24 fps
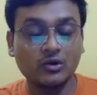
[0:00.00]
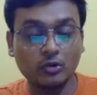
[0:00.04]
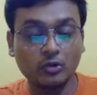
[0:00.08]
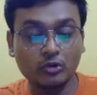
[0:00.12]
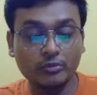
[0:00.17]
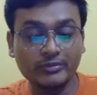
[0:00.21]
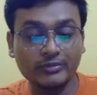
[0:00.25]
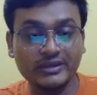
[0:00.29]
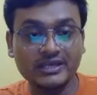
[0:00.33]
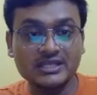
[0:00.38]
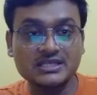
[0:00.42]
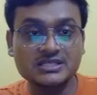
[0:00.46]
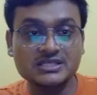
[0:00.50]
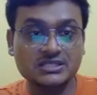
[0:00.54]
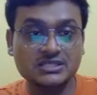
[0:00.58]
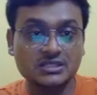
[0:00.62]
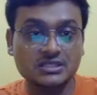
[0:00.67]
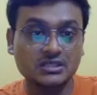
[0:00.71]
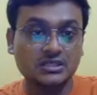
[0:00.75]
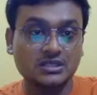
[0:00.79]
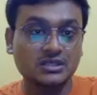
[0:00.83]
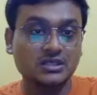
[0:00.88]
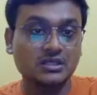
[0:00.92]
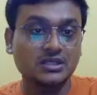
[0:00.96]

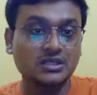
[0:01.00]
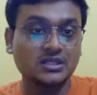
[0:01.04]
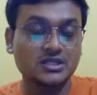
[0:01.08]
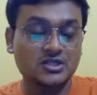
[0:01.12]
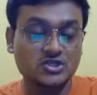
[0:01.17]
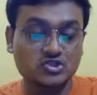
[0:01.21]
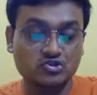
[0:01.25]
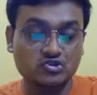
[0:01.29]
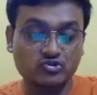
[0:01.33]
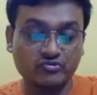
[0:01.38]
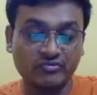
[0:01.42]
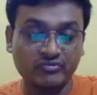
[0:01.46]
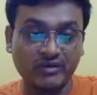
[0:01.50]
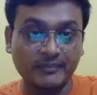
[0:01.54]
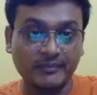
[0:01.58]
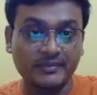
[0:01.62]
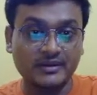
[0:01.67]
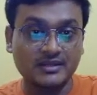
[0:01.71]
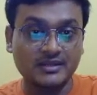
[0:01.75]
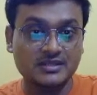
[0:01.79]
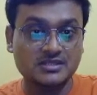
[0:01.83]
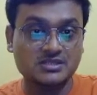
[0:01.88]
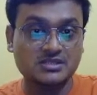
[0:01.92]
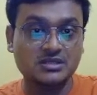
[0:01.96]
Womanist is to
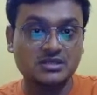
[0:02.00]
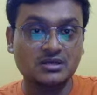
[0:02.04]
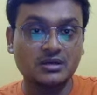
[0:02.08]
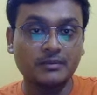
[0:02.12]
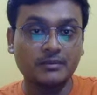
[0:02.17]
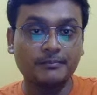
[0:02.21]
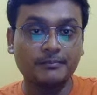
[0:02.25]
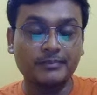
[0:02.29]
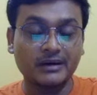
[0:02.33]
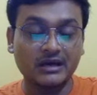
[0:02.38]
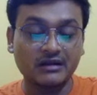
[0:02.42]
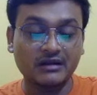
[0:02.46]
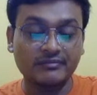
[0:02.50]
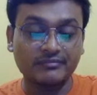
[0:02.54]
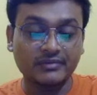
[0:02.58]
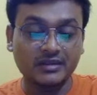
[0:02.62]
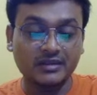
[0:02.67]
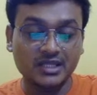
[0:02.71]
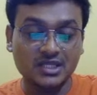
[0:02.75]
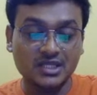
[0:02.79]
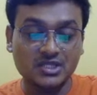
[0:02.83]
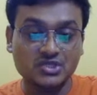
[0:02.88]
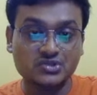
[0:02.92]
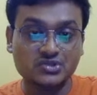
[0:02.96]
feminist. Purple
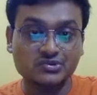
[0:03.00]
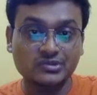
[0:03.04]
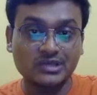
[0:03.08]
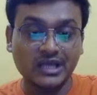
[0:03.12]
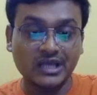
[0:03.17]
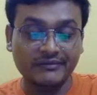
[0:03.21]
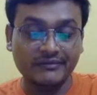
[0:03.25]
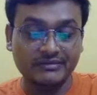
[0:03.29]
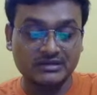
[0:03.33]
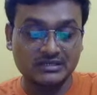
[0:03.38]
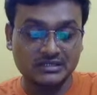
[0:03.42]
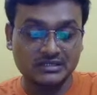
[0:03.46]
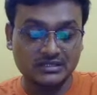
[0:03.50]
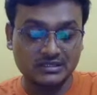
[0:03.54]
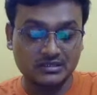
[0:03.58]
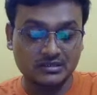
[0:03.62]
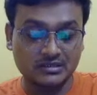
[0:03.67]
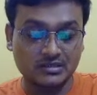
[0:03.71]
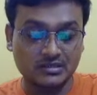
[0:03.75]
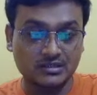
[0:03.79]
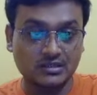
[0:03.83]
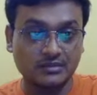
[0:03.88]
is to lavender.